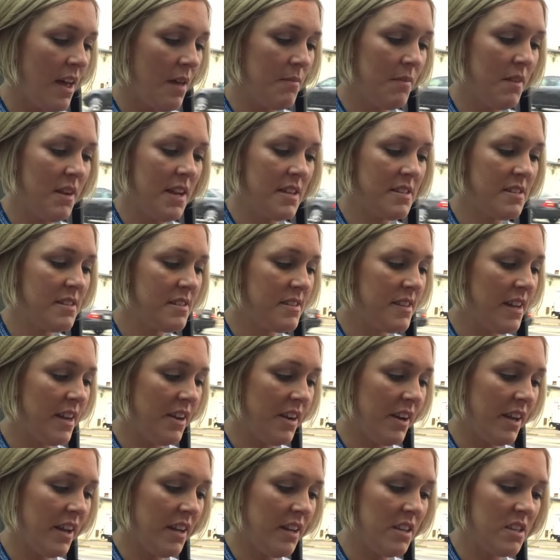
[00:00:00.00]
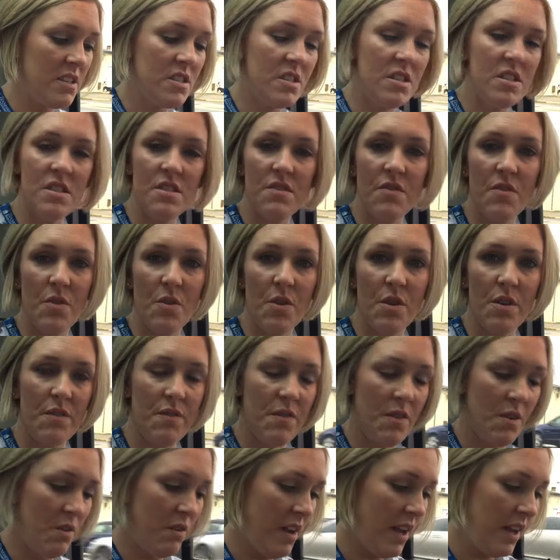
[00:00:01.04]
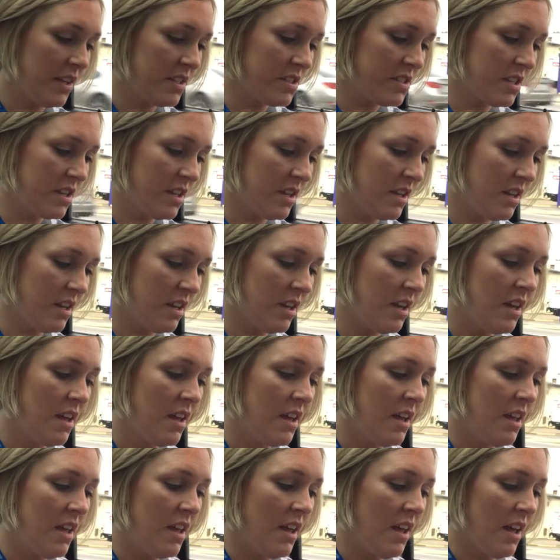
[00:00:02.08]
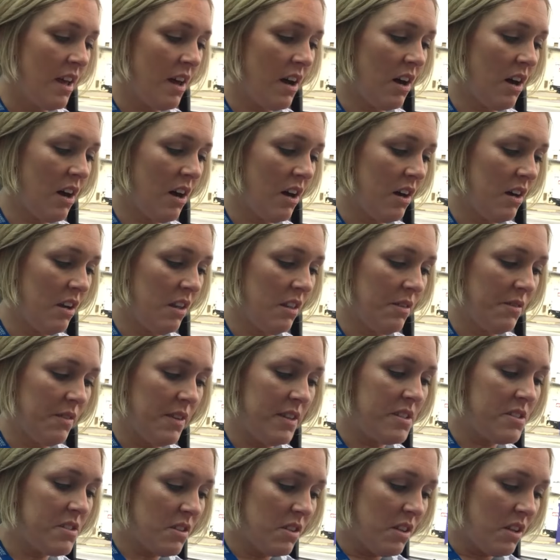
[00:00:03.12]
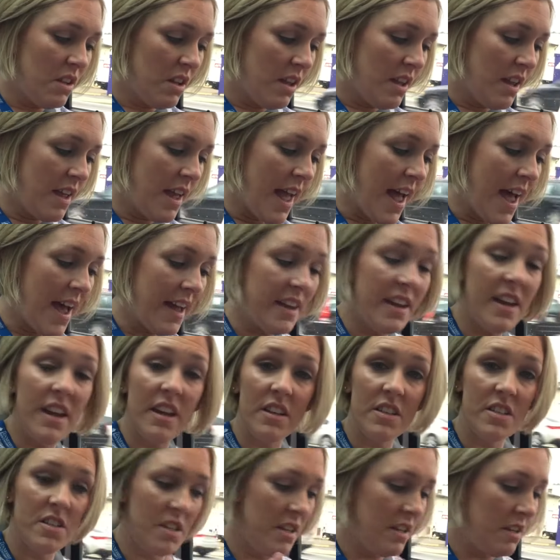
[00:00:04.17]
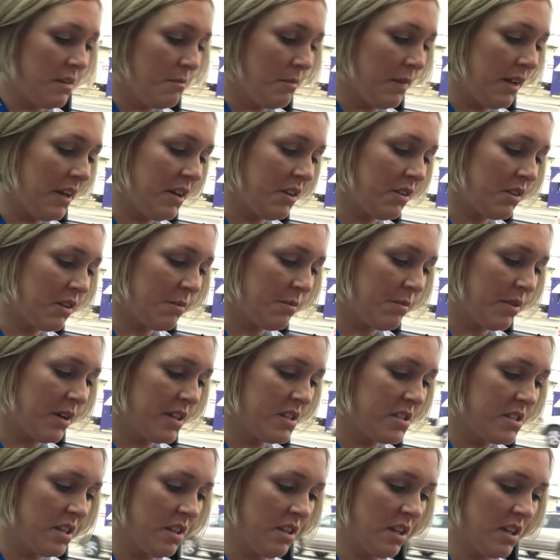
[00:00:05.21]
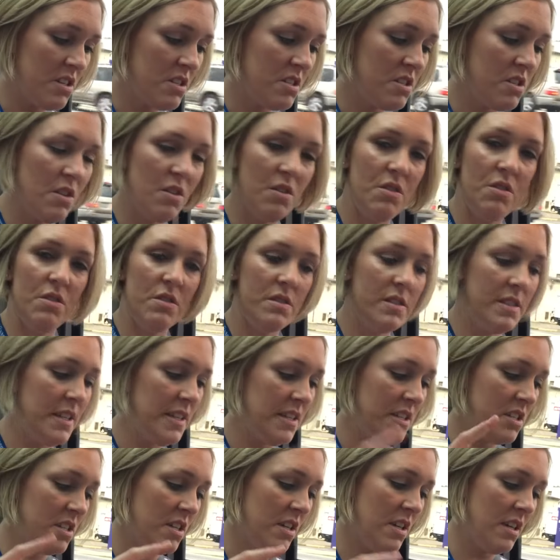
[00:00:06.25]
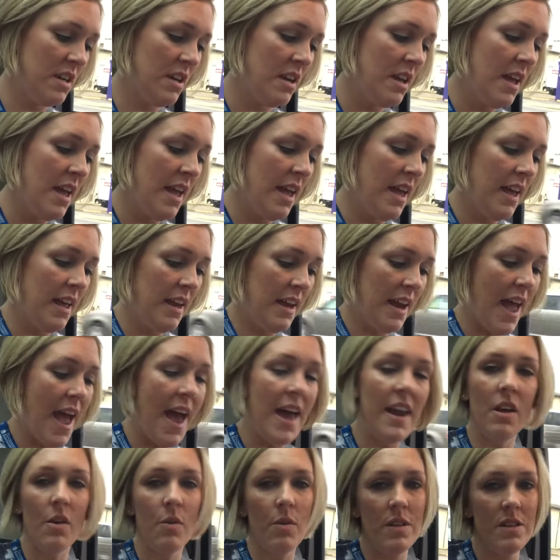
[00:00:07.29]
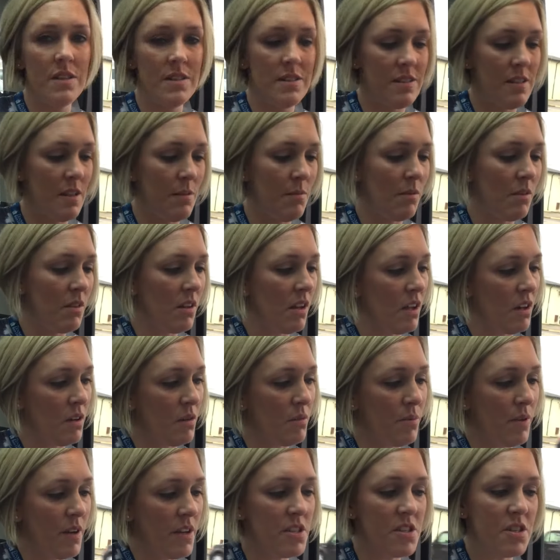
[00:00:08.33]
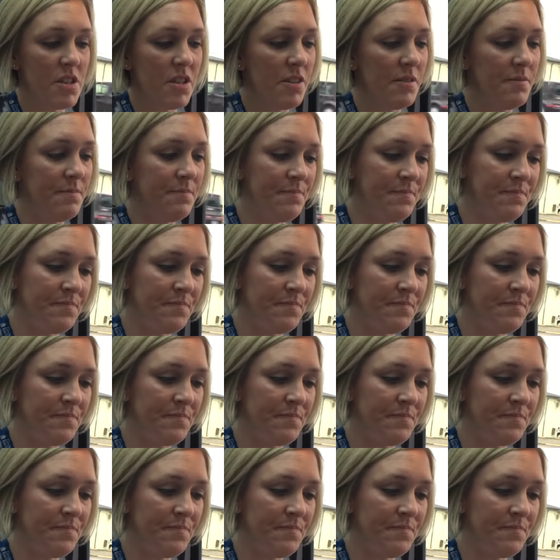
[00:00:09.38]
The necessary conditions for phonation are laryngeal adduction, medial compression, longitudinal tension, and adequate subglottal pressure.